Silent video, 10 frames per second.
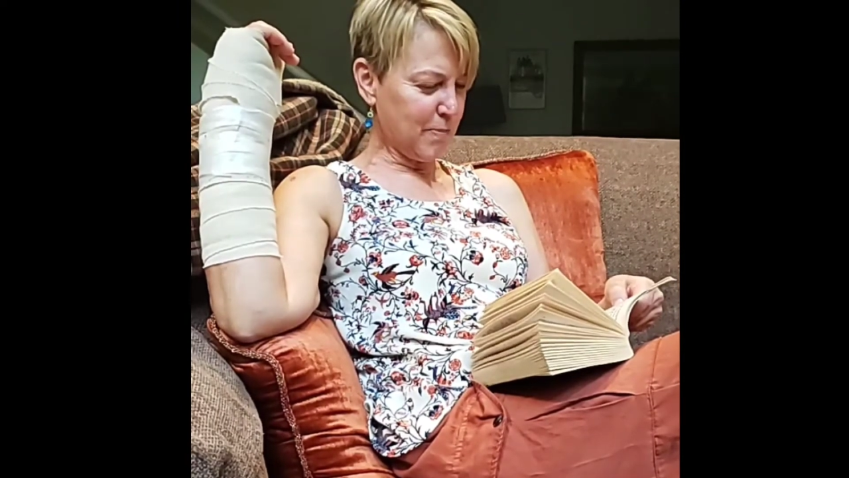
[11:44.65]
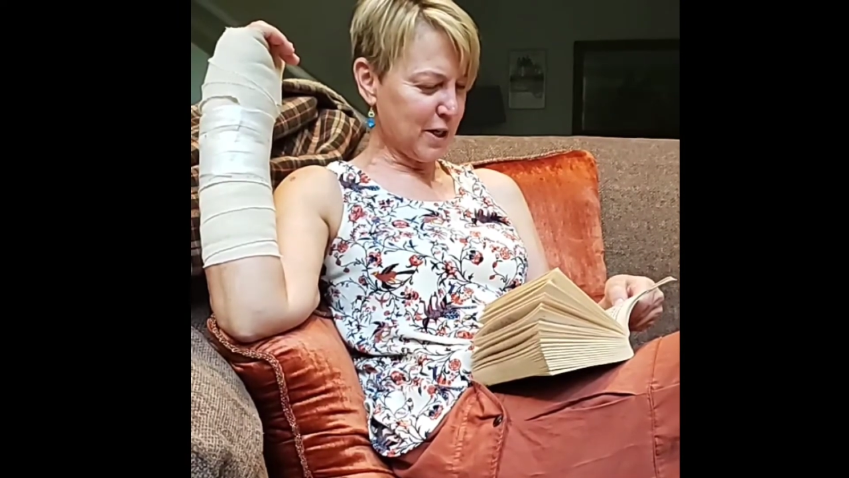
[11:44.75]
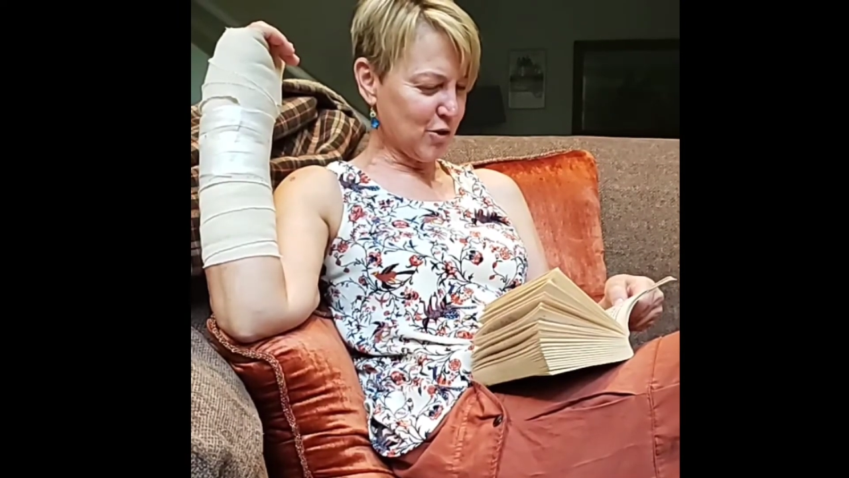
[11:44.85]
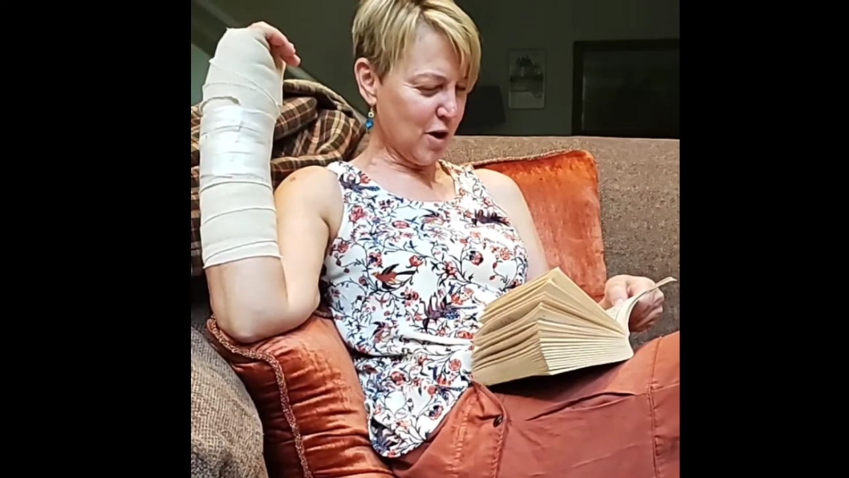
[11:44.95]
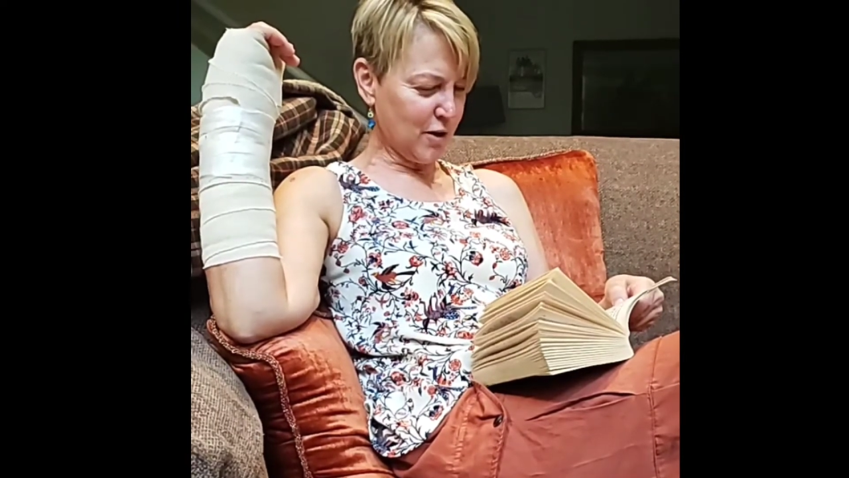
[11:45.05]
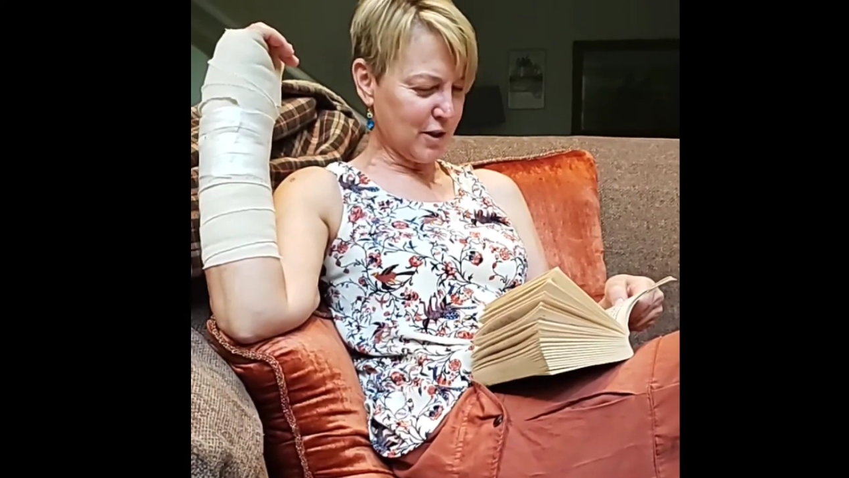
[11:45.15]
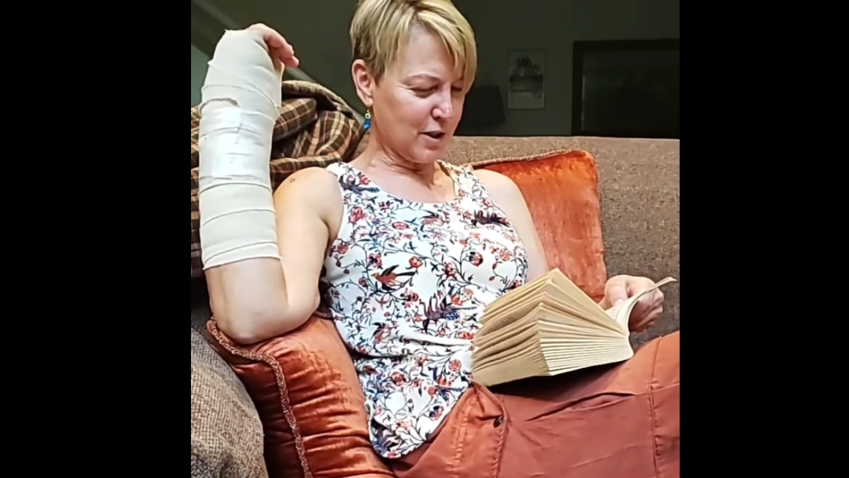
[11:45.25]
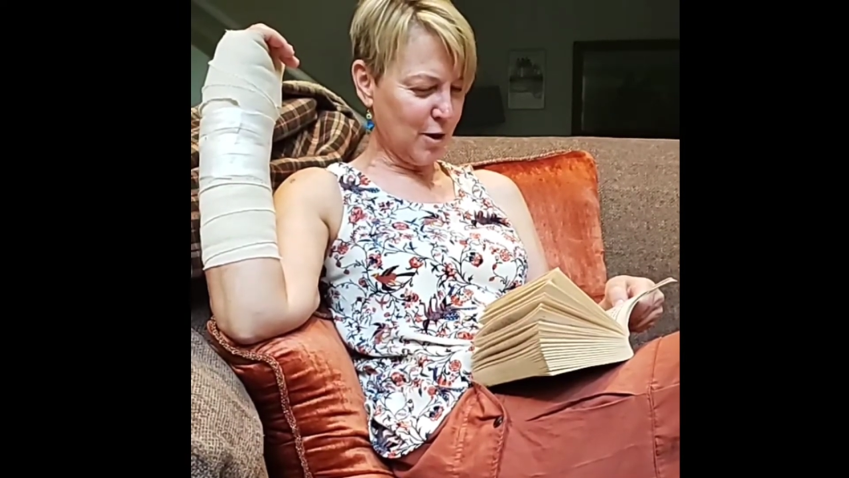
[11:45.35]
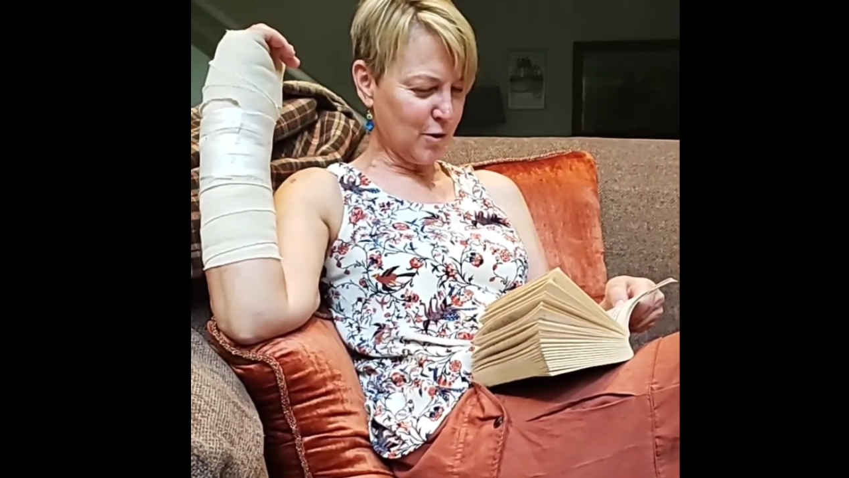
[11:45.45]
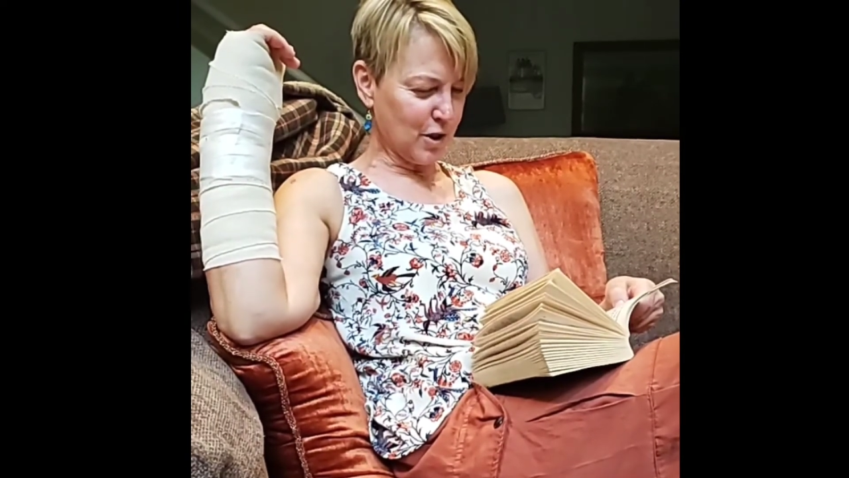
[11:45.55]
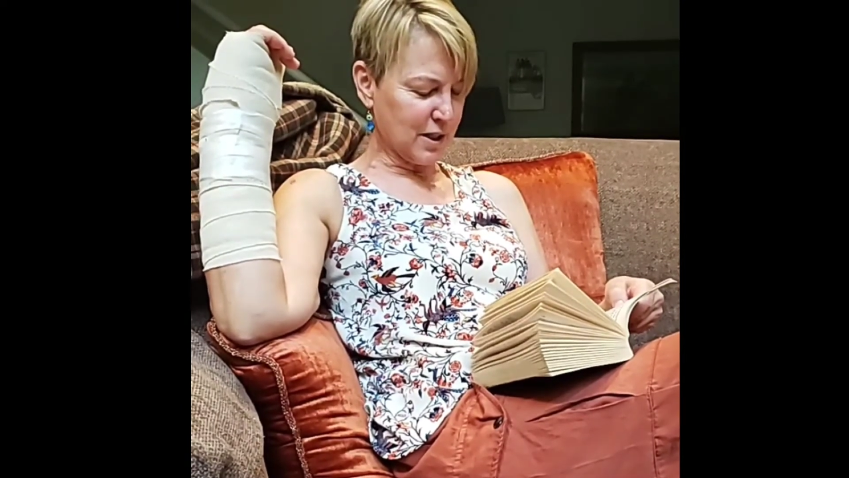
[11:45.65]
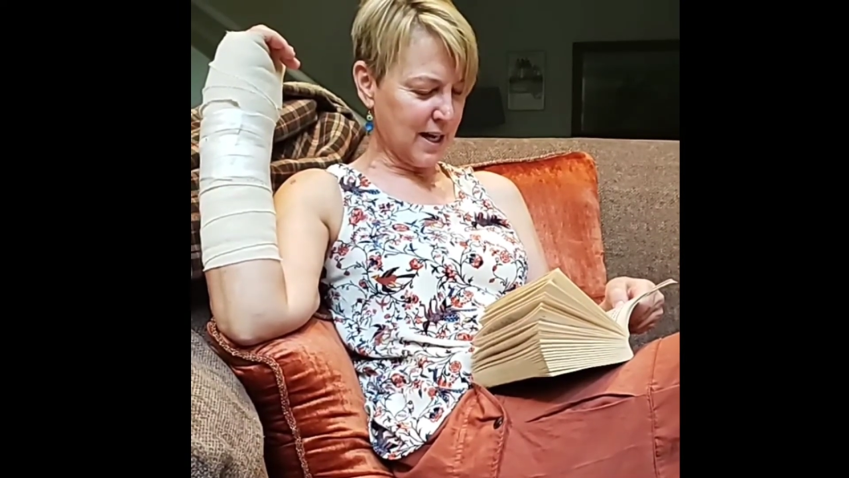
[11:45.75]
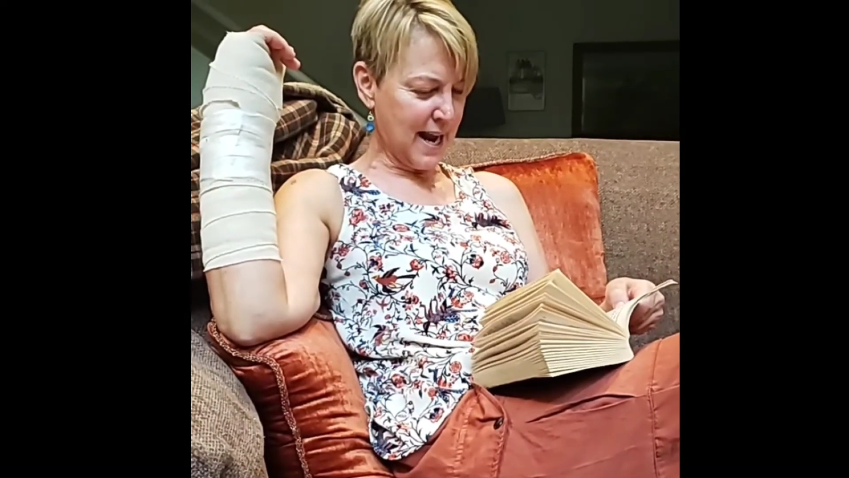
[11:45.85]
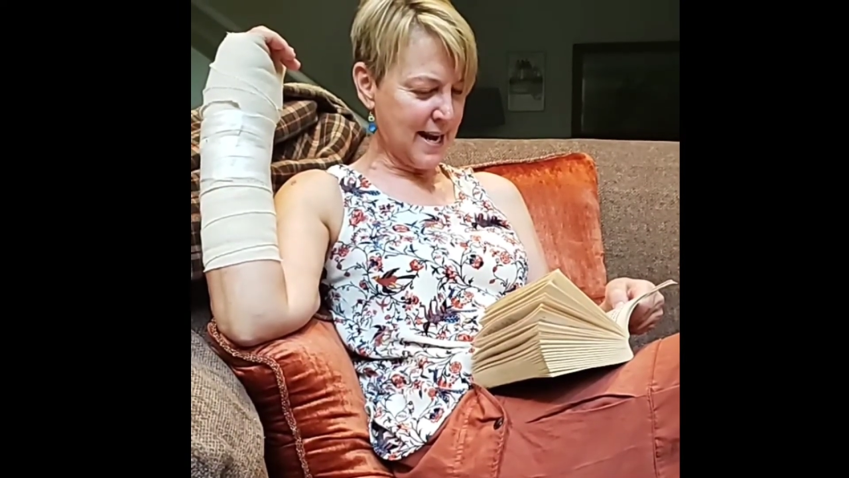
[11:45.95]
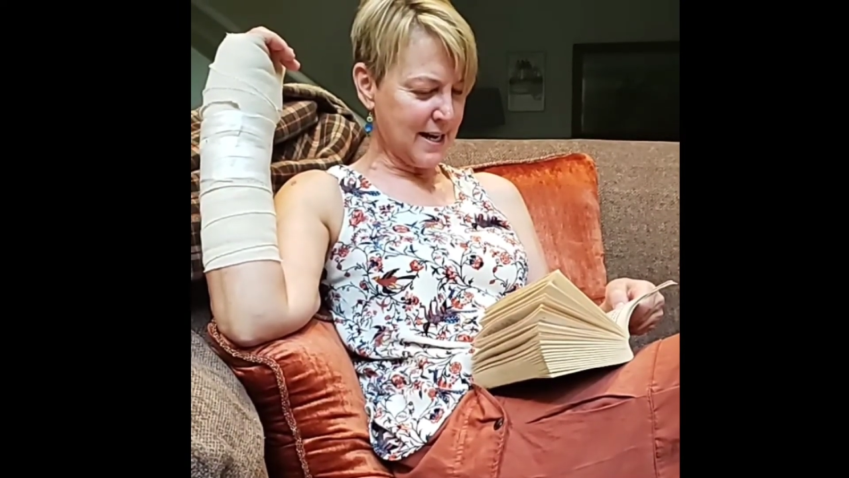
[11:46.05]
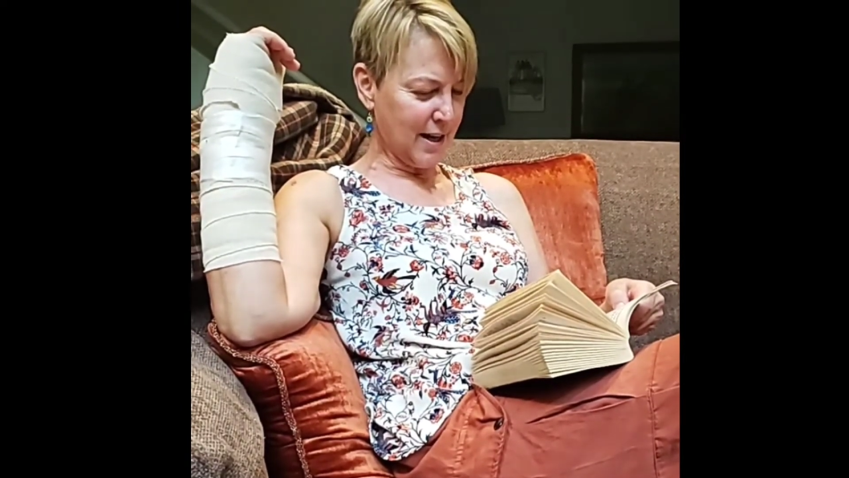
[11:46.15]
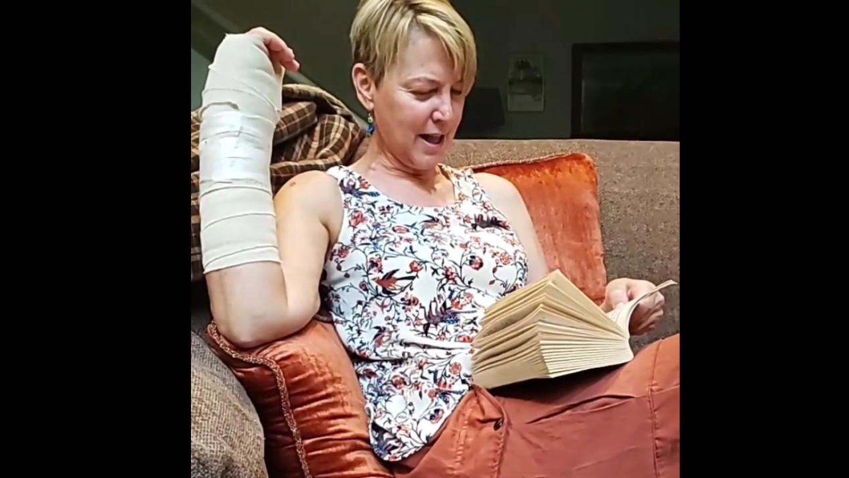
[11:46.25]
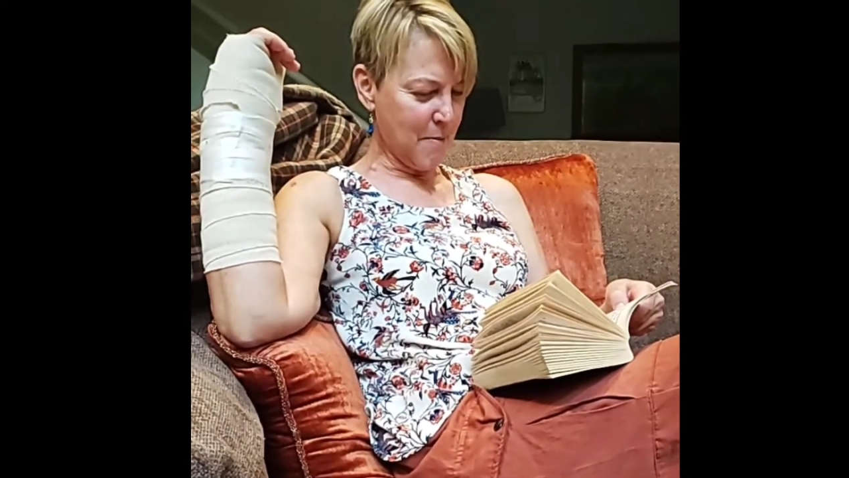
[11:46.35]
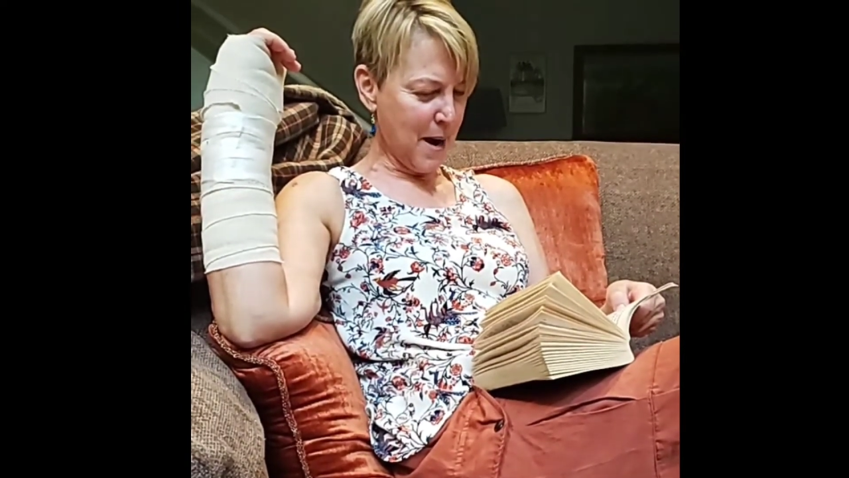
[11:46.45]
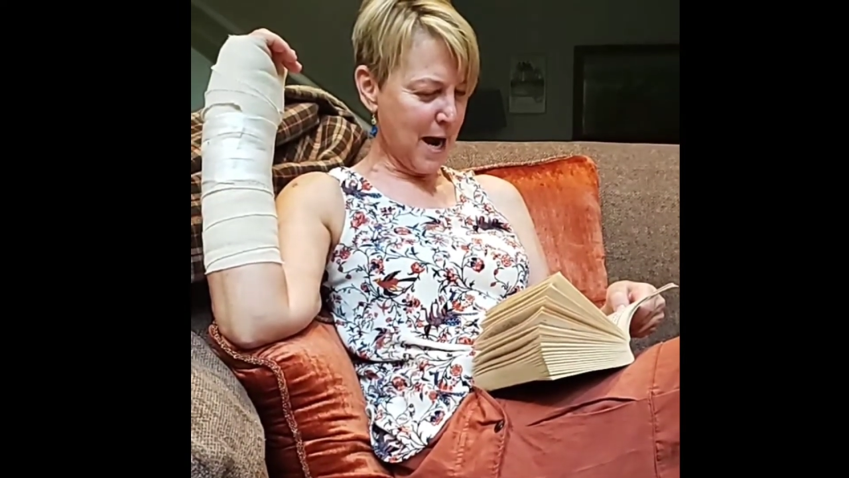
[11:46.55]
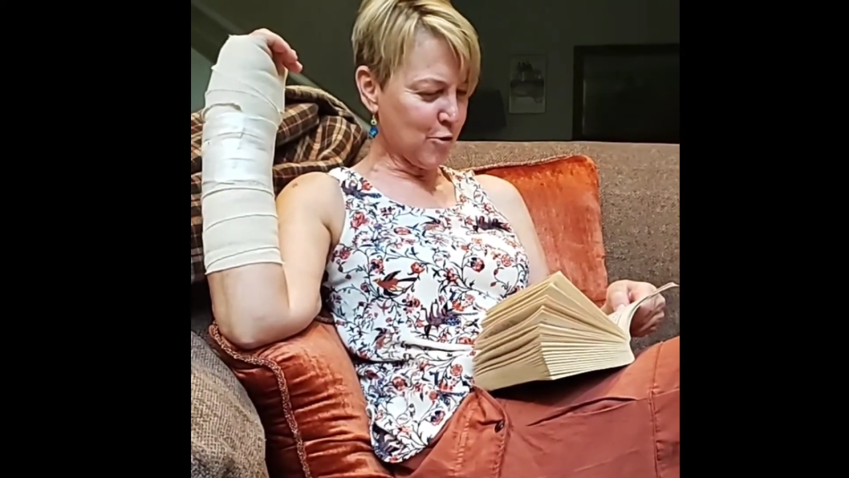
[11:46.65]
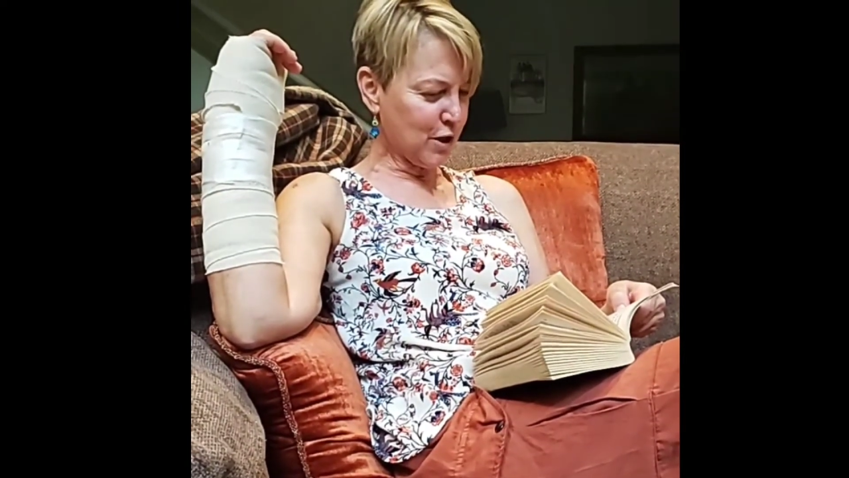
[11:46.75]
patrol of soldiers could handle a mouse,